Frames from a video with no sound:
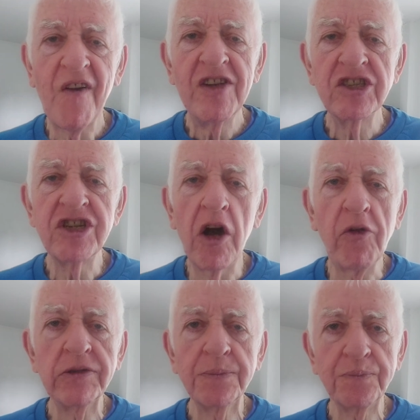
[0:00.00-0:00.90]

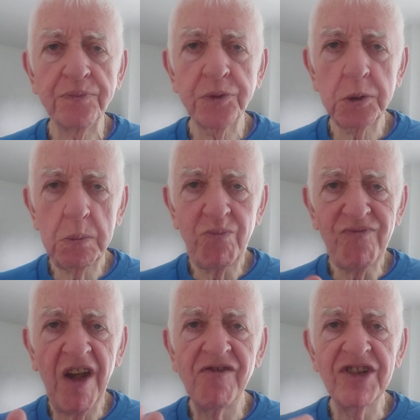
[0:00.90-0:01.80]
So
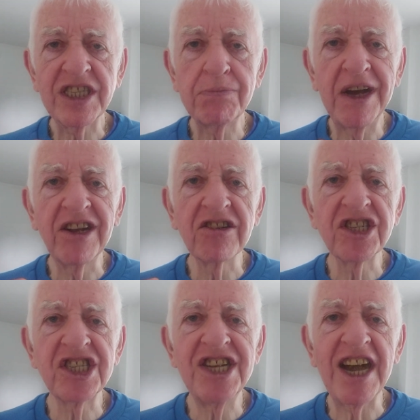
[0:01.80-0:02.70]
that's my little
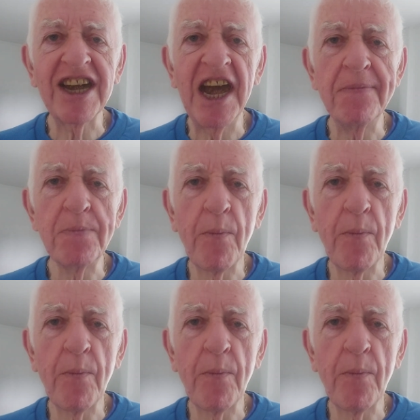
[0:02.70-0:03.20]
snack out.